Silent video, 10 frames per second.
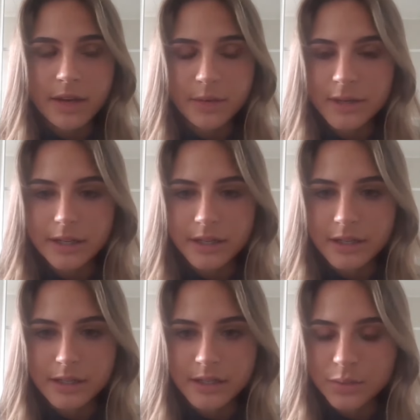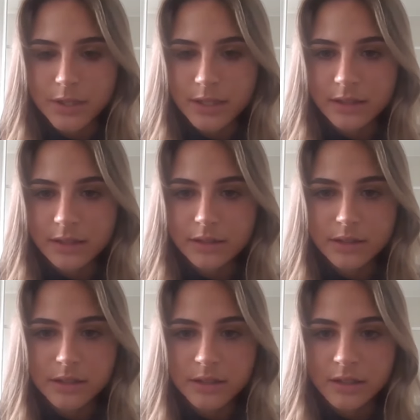anywhere in in, in Sweden
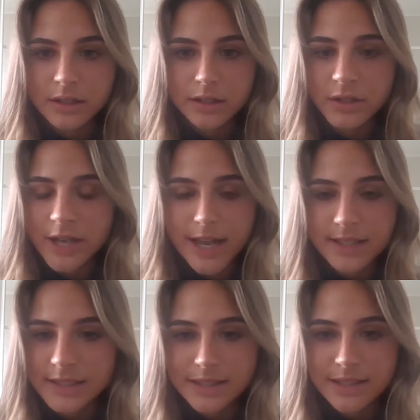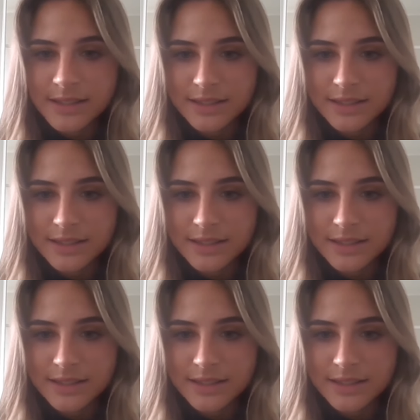you can't.